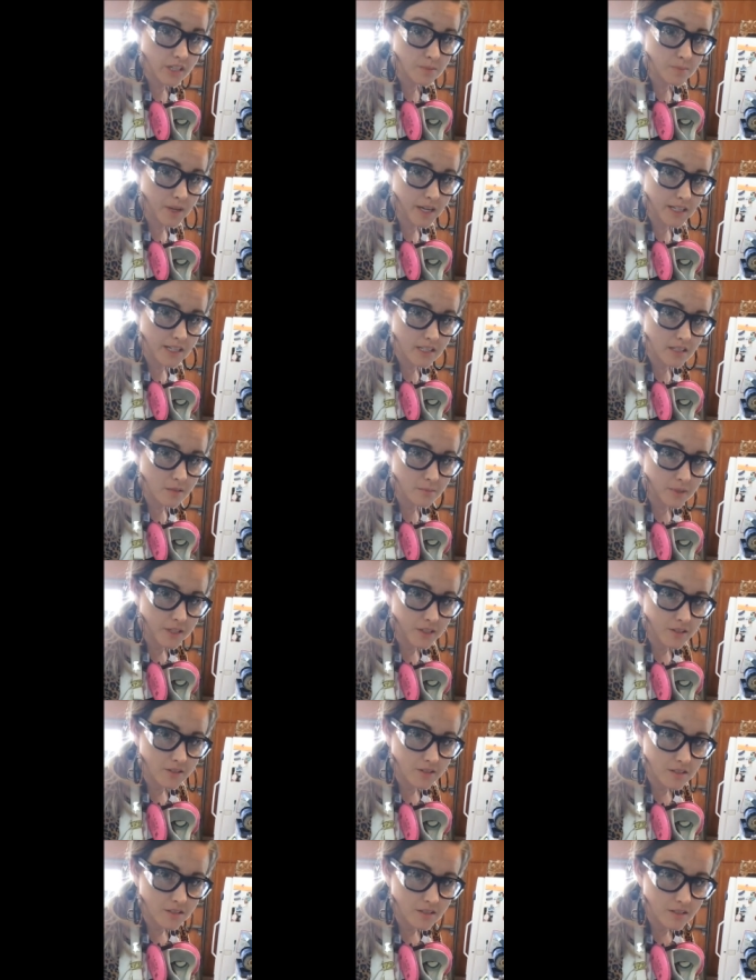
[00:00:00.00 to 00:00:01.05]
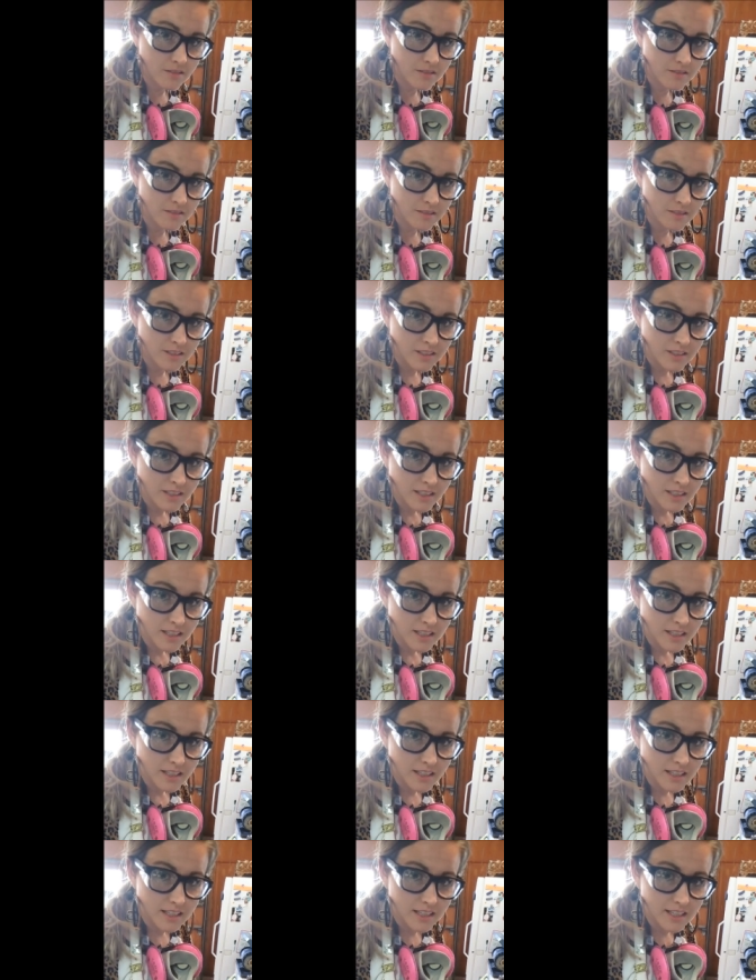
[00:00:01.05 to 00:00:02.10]
spot disappears.
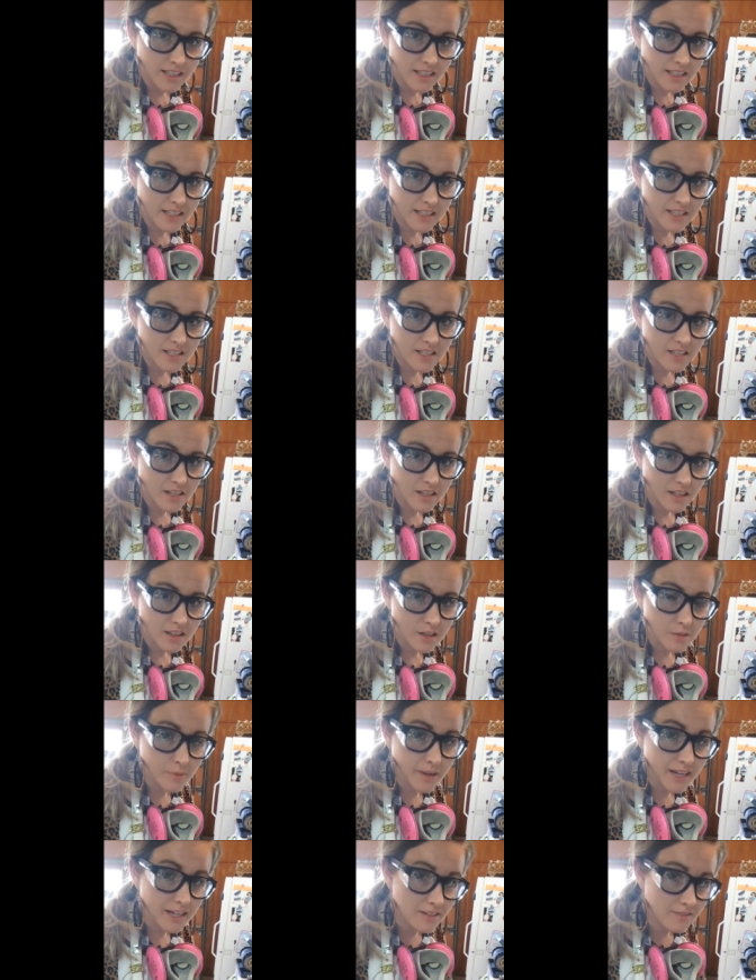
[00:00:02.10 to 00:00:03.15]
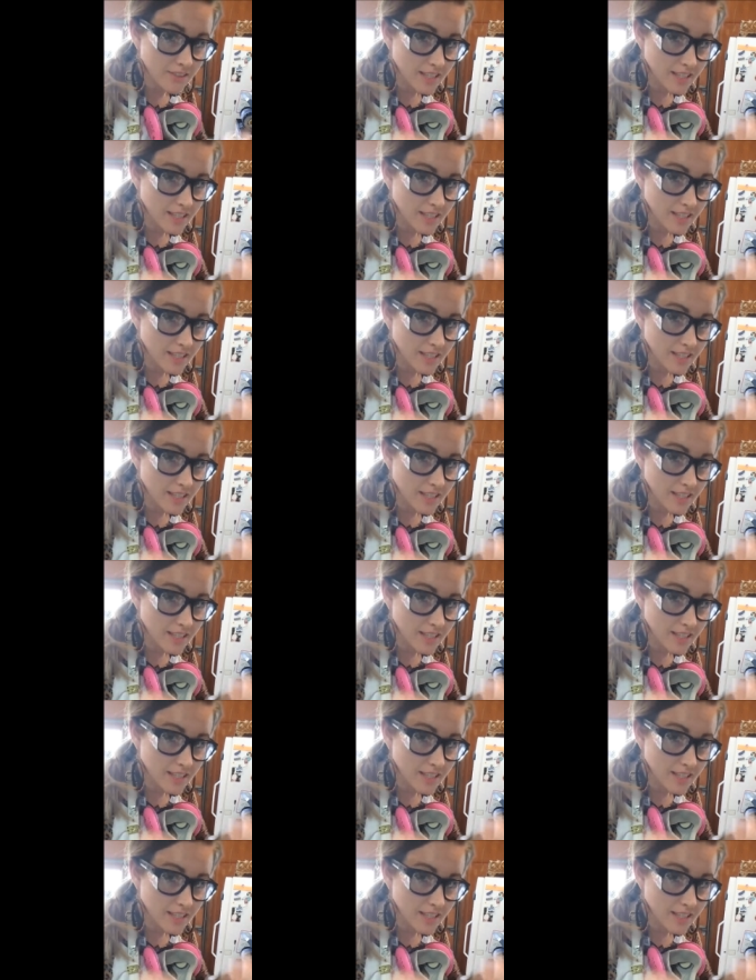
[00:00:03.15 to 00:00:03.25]
And the brand of